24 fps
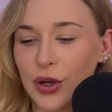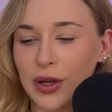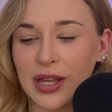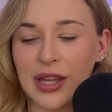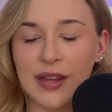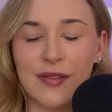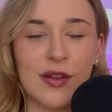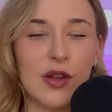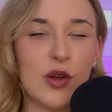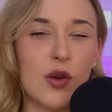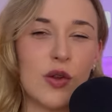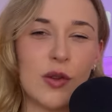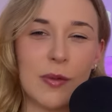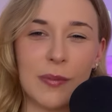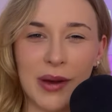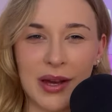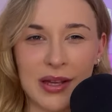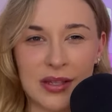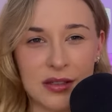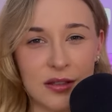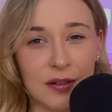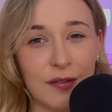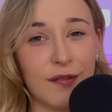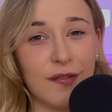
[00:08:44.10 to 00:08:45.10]
giving you the
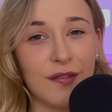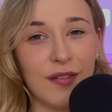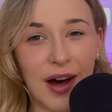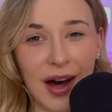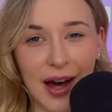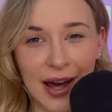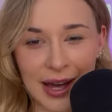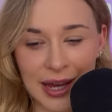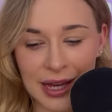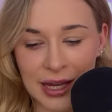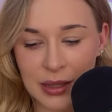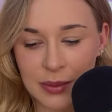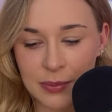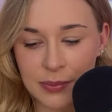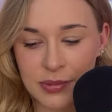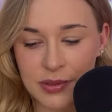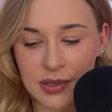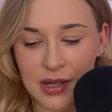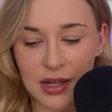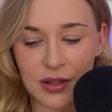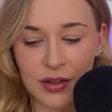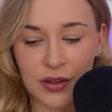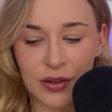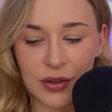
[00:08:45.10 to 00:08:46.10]
best of vibes,
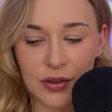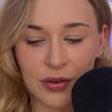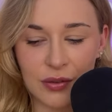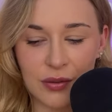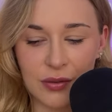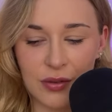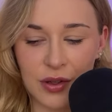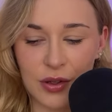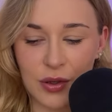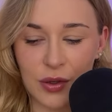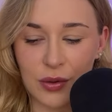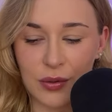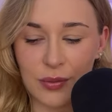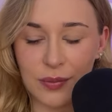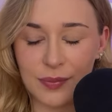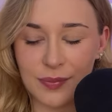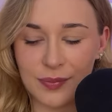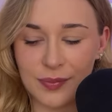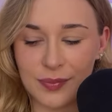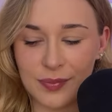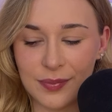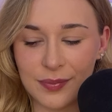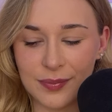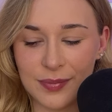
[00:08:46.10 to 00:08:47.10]
and, you know,
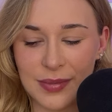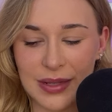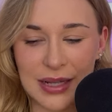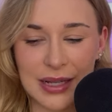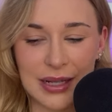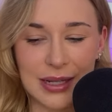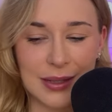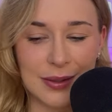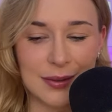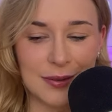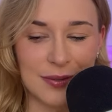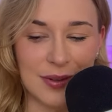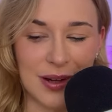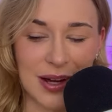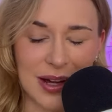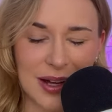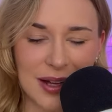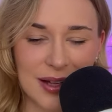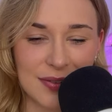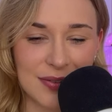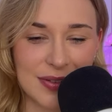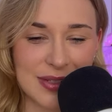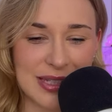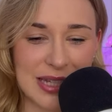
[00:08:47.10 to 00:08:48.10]

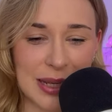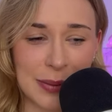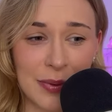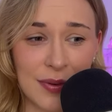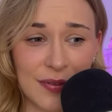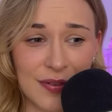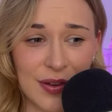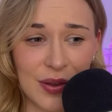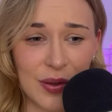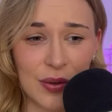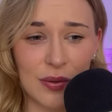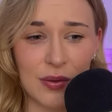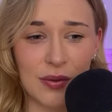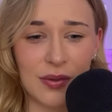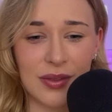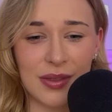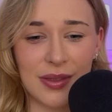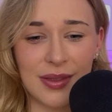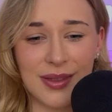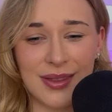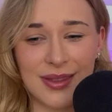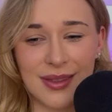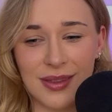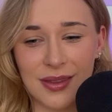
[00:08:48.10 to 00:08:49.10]
if some of you,
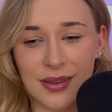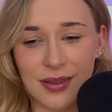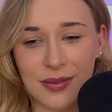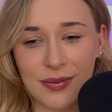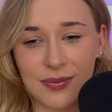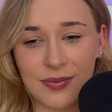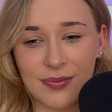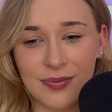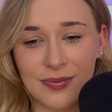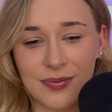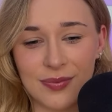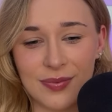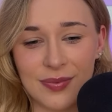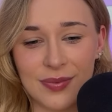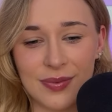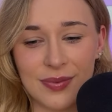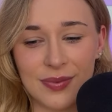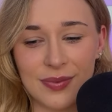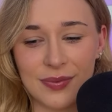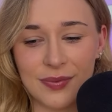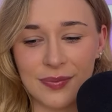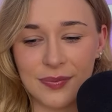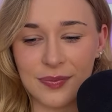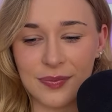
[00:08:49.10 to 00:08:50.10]
I'm